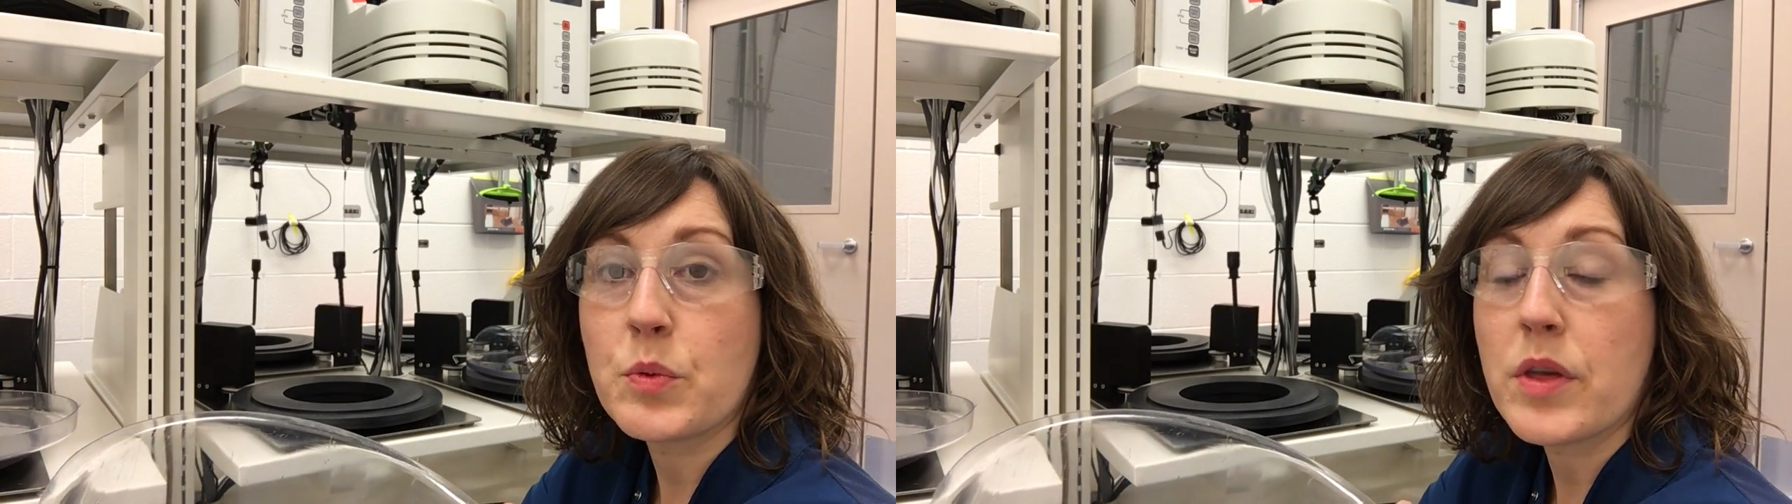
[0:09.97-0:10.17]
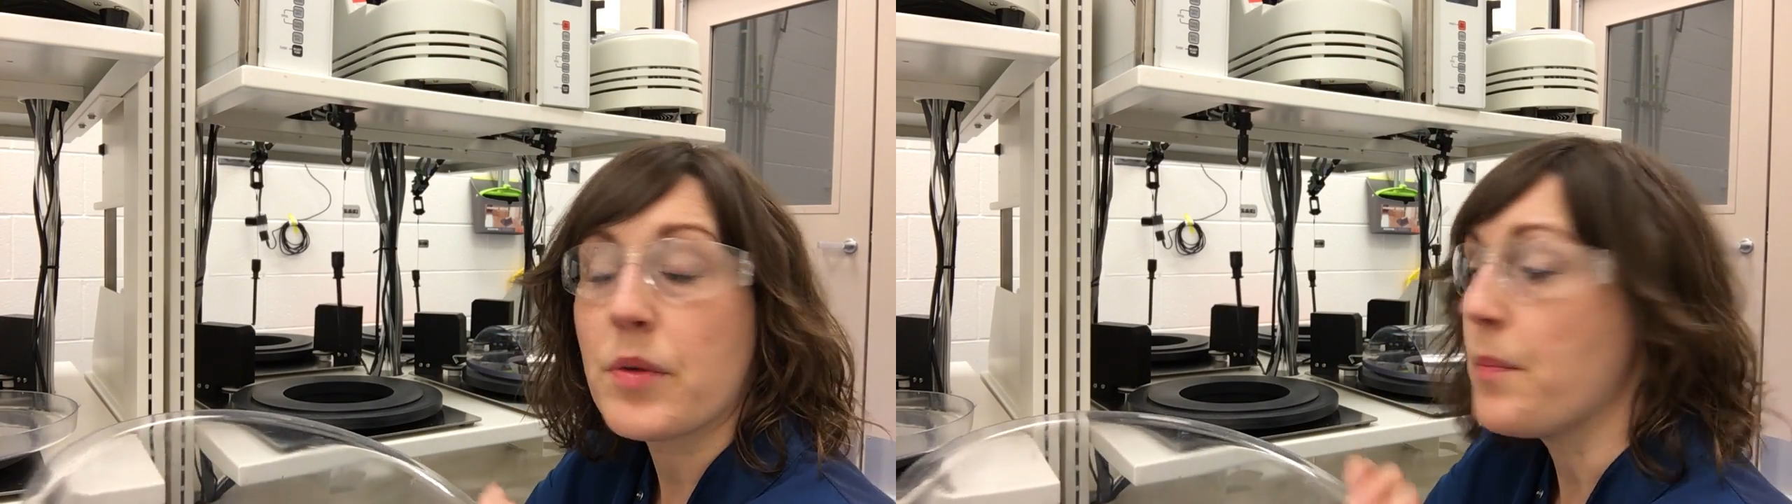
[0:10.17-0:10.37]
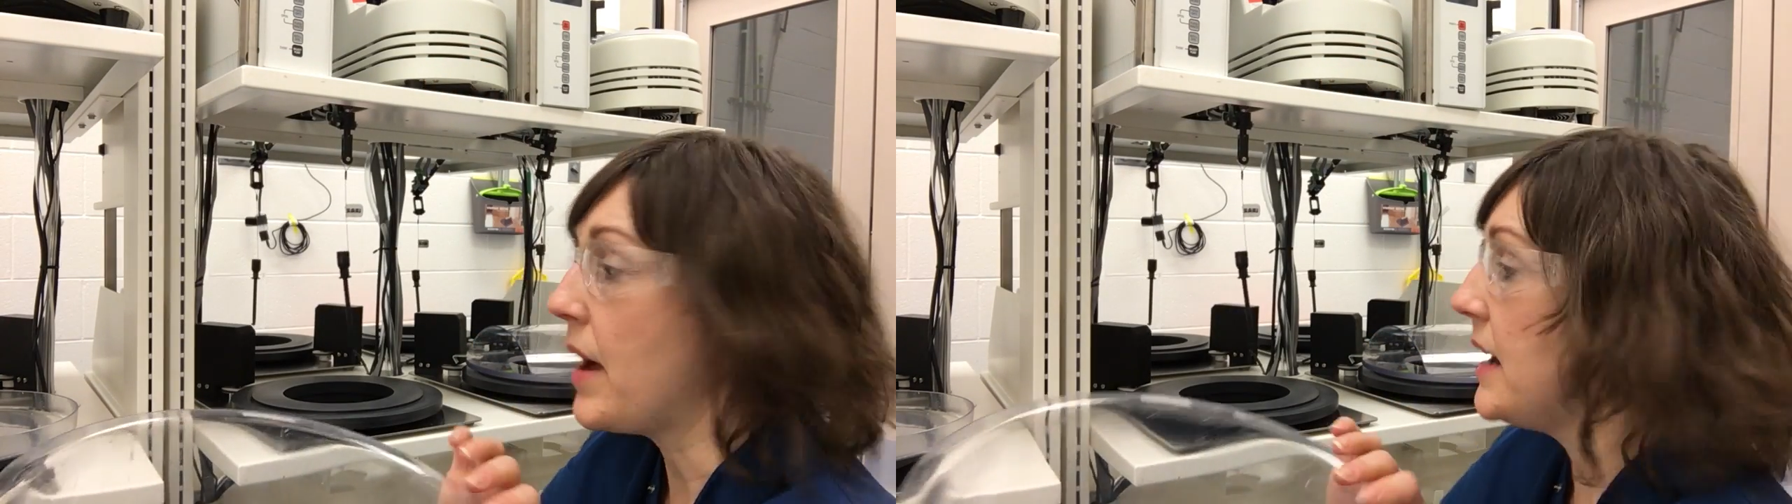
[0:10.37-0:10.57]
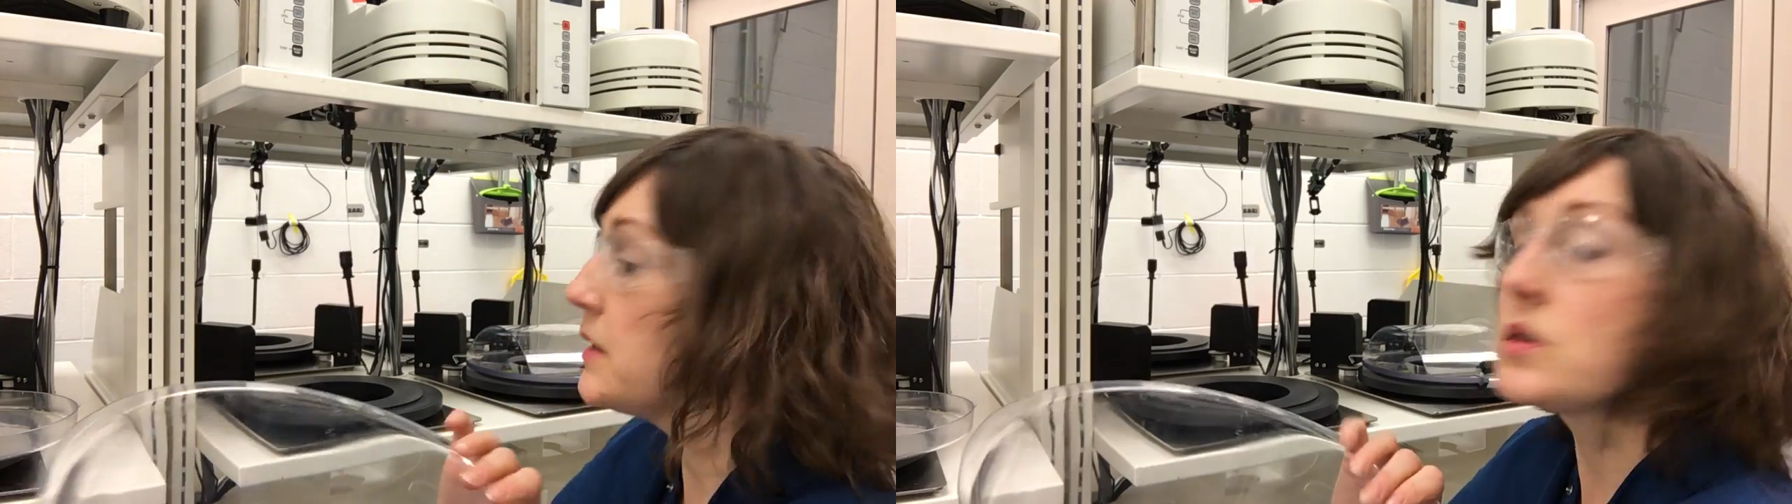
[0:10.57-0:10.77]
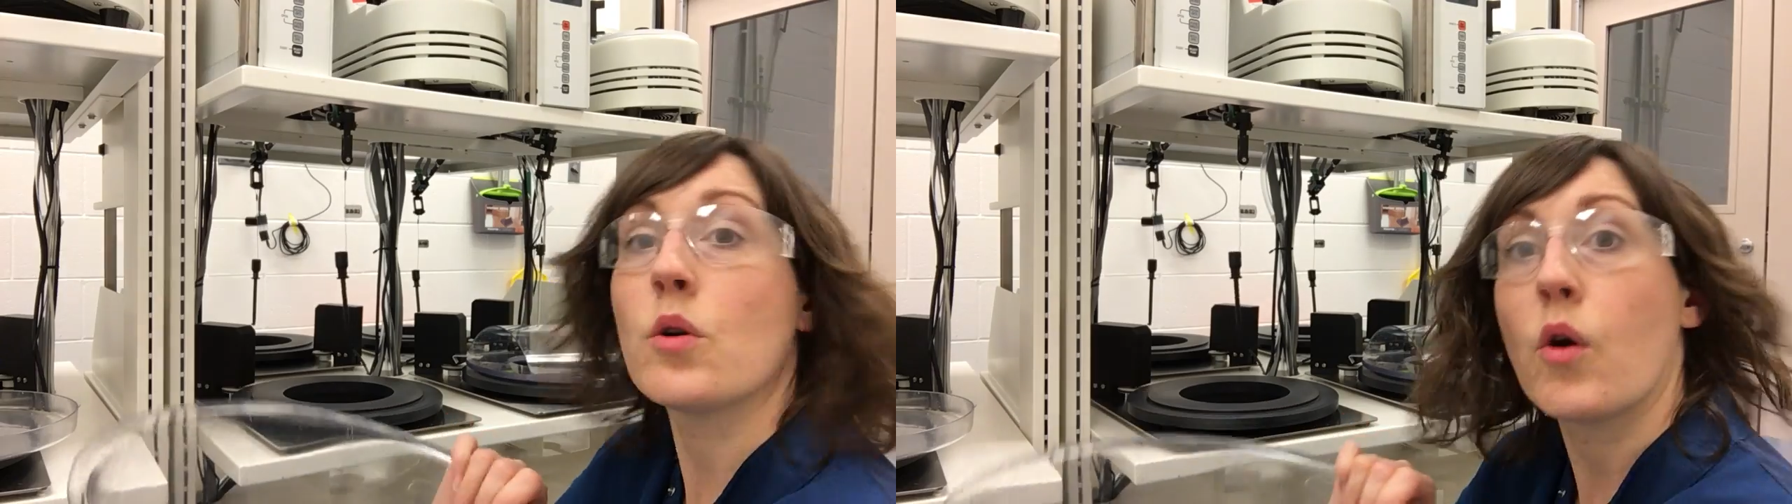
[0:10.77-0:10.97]
with
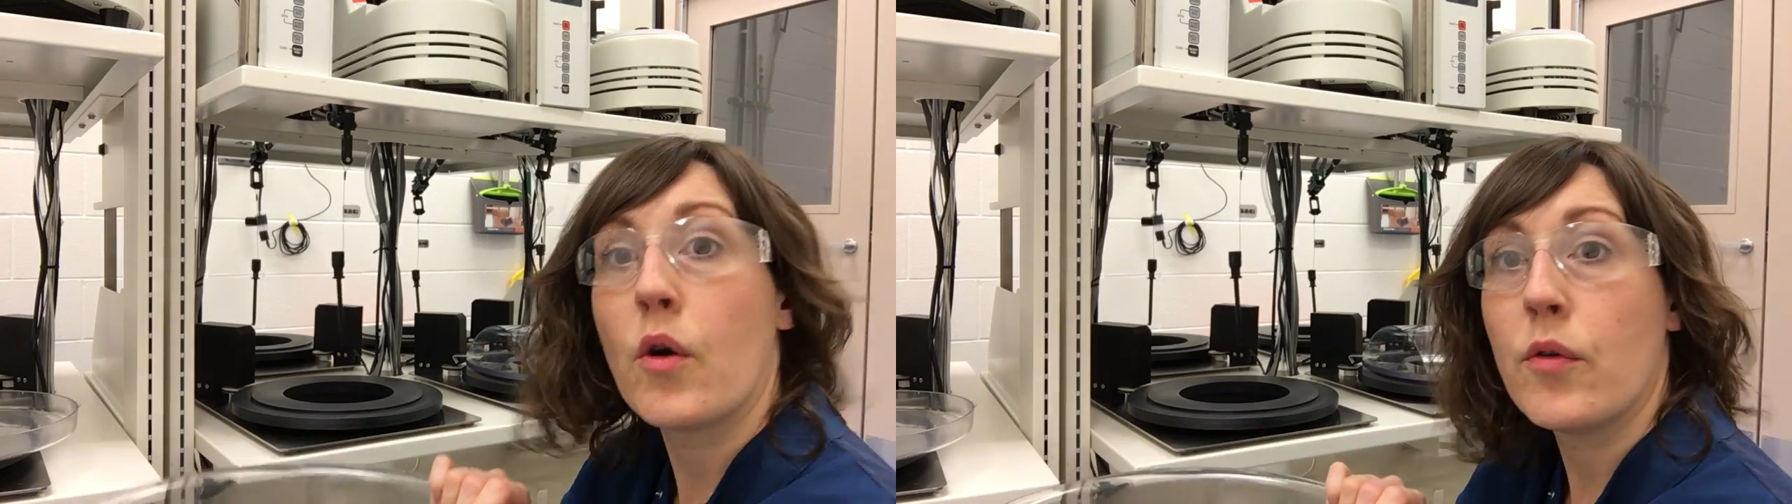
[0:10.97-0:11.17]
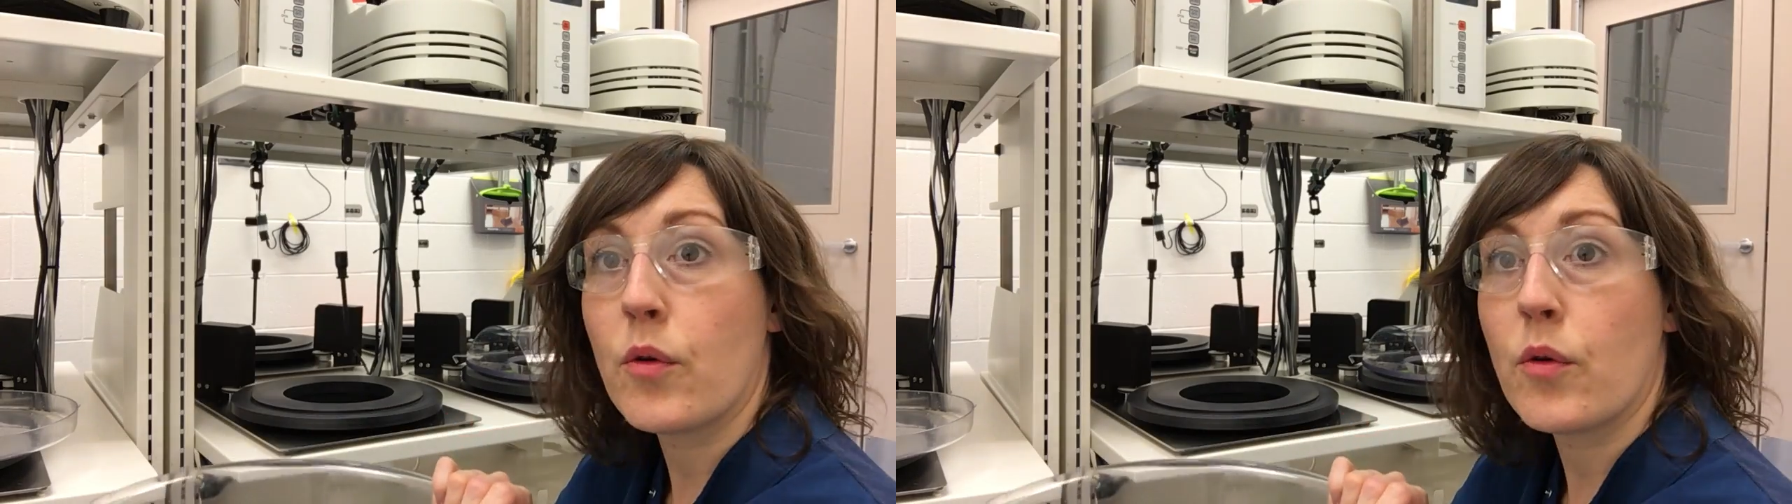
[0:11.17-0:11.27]
mice or